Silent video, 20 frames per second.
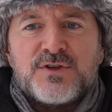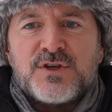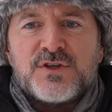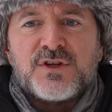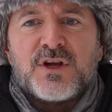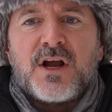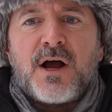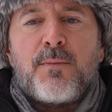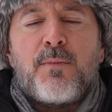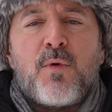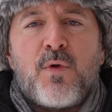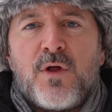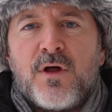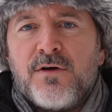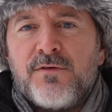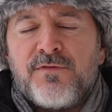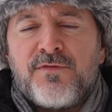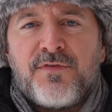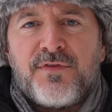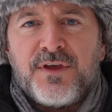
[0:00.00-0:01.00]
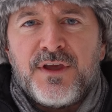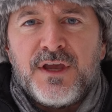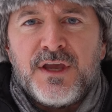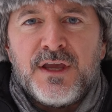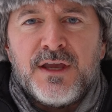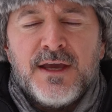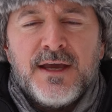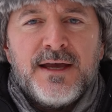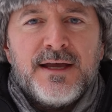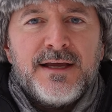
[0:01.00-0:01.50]
just a couple of
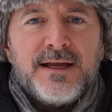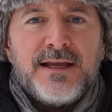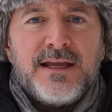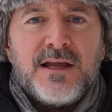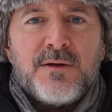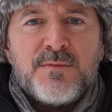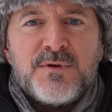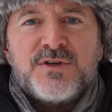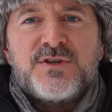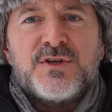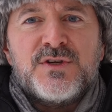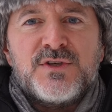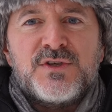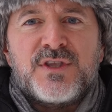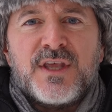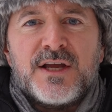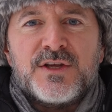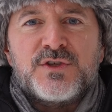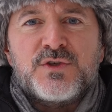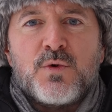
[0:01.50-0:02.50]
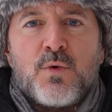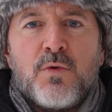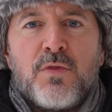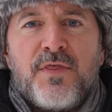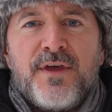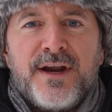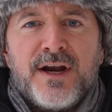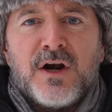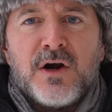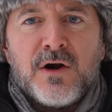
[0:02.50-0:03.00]
the images that sold
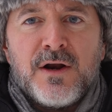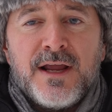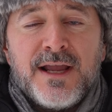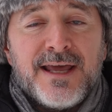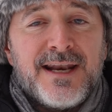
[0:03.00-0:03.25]
there.